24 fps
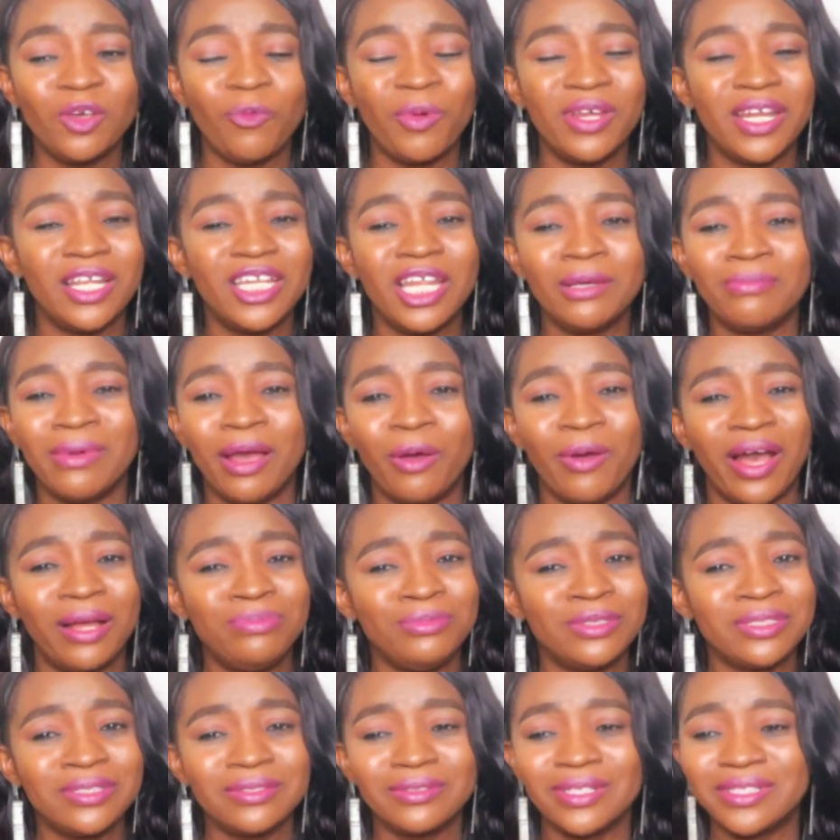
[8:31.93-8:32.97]
thing, where they did my,
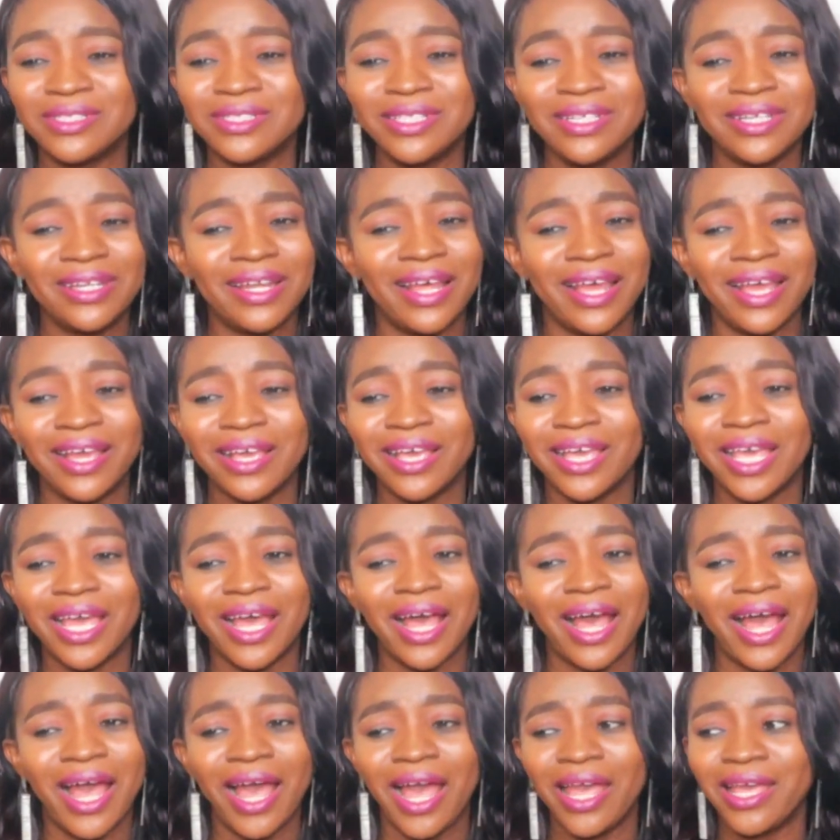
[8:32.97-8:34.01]
I'm just, see, like,
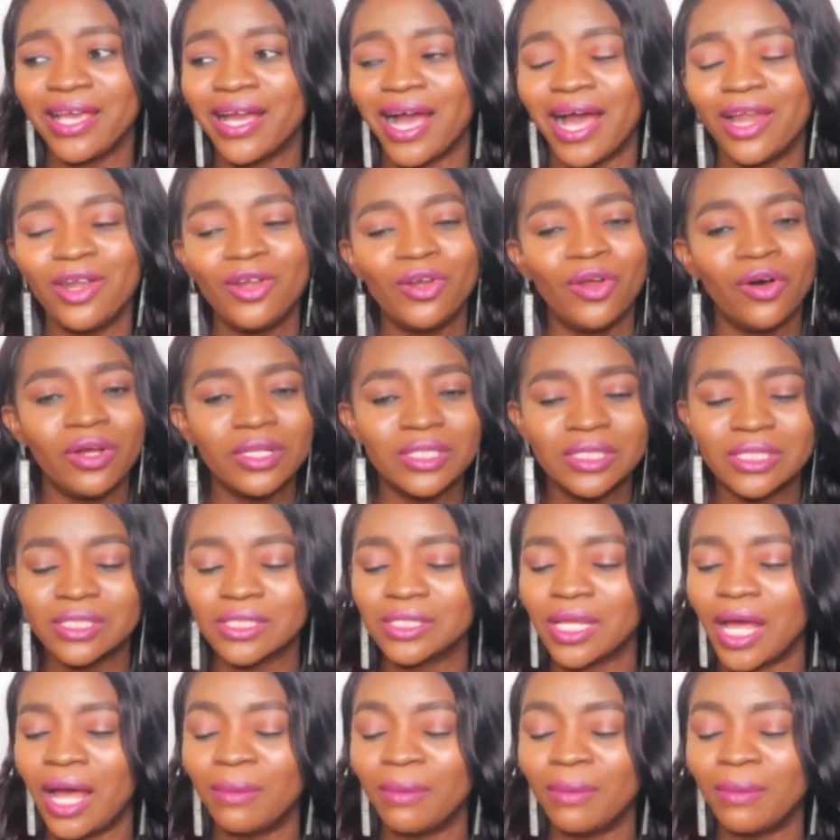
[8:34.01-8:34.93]
I cannot,